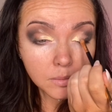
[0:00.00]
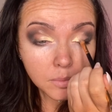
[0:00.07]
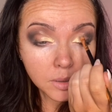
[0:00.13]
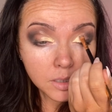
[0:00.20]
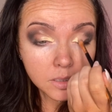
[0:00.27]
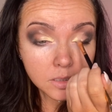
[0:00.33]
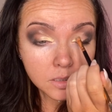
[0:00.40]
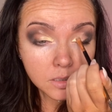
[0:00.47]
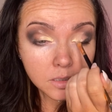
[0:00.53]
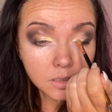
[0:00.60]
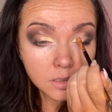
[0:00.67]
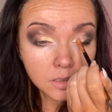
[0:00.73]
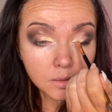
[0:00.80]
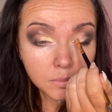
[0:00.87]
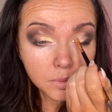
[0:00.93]
brush and you're
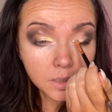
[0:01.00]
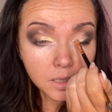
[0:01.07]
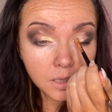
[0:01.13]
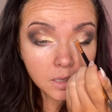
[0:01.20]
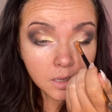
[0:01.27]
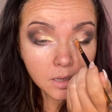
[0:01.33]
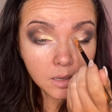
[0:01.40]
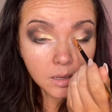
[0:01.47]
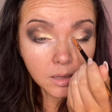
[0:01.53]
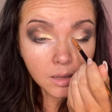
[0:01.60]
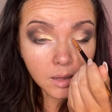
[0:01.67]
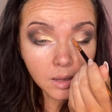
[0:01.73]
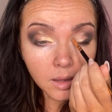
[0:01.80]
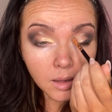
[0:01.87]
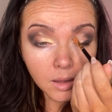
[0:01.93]
gonna blend
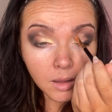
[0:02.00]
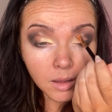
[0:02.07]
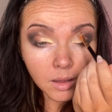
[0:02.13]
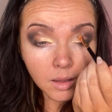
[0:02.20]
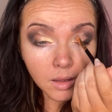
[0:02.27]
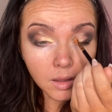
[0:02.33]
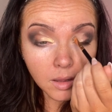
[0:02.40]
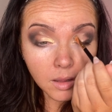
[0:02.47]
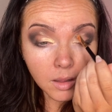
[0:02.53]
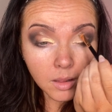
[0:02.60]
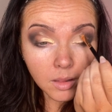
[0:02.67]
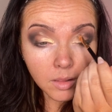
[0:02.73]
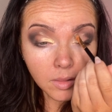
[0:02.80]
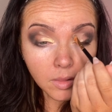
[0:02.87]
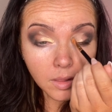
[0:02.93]

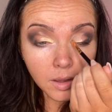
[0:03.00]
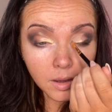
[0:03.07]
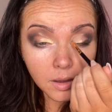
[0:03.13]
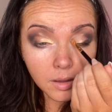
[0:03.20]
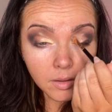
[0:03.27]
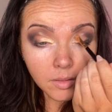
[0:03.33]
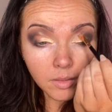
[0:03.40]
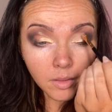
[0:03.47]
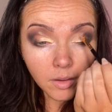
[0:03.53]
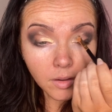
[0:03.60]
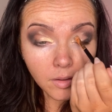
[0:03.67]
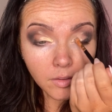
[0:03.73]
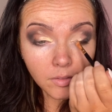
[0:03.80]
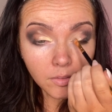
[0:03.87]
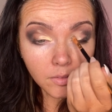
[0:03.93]
like
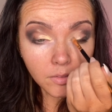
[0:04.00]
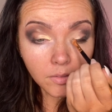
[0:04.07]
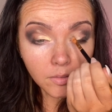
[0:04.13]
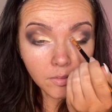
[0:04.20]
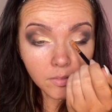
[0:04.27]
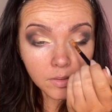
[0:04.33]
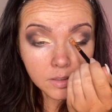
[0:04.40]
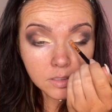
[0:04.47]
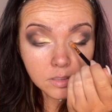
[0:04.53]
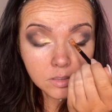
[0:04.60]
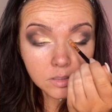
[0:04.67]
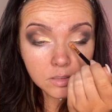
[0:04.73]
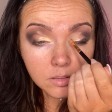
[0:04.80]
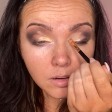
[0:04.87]
this. This is just